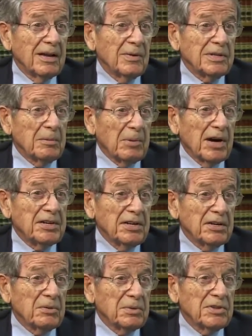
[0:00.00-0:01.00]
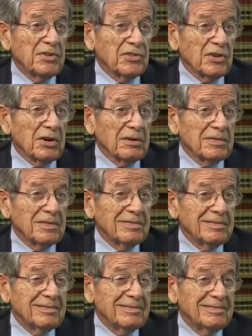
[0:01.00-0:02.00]
when the bartender wouldn't serve
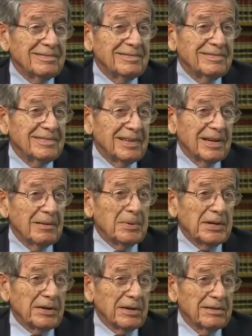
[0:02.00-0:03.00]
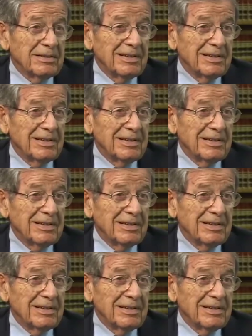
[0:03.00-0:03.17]
a beer